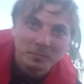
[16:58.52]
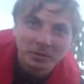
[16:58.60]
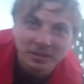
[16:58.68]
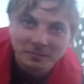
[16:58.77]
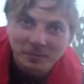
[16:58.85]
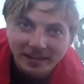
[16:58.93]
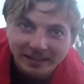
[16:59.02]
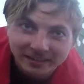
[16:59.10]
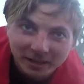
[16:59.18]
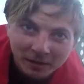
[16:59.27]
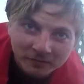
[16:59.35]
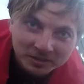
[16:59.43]
Put it back in
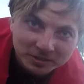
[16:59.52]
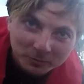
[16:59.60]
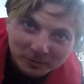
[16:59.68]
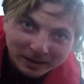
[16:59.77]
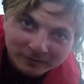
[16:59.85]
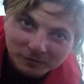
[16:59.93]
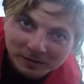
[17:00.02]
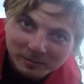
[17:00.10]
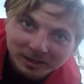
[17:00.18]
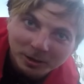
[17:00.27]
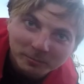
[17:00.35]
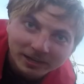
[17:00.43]
the oven so we can film
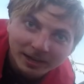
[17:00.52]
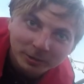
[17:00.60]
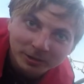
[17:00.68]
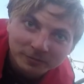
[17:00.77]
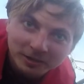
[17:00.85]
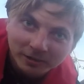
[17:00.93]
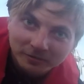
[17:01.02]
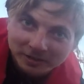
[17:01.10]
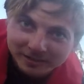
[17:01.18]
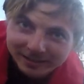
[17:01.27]
it coming out of the oven.